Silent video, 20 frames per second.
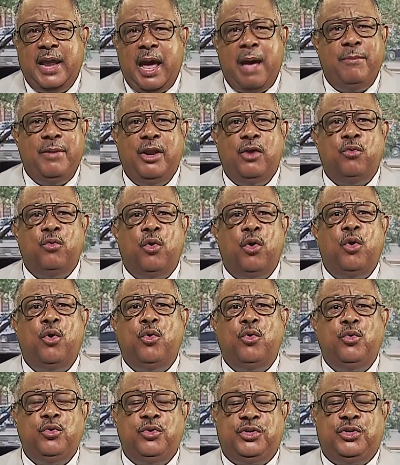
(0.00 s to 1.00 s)
How many
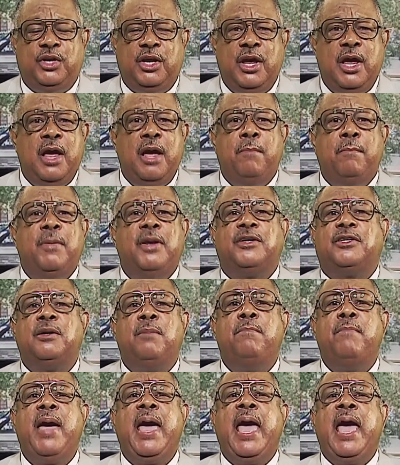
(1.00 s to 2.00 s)
roads must a
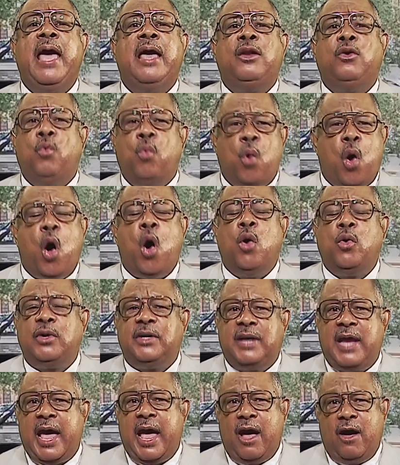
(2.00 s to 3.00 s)
man walk
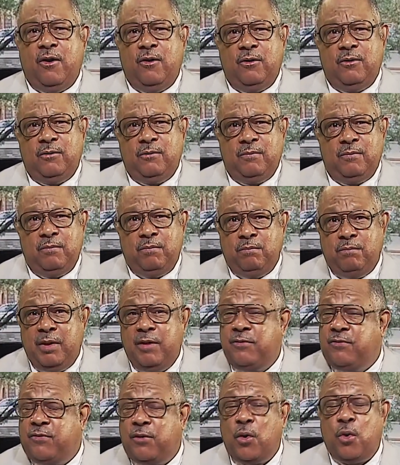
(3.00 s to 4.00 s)
down
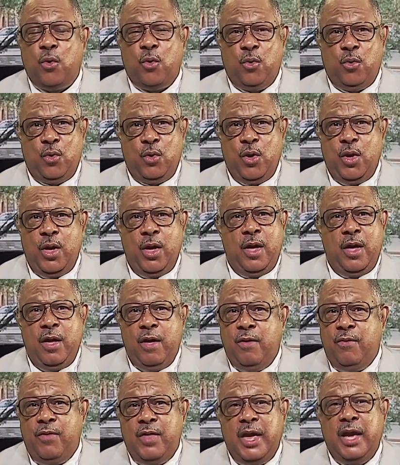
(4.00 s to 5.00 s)
before
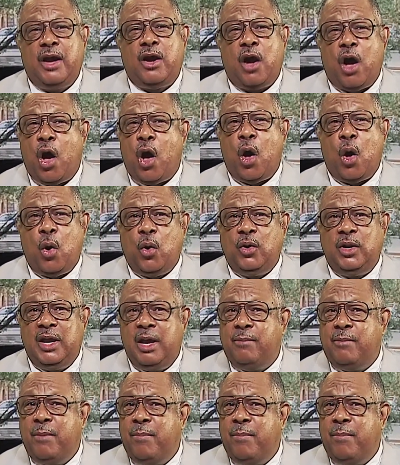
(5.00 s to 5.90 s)
they call him a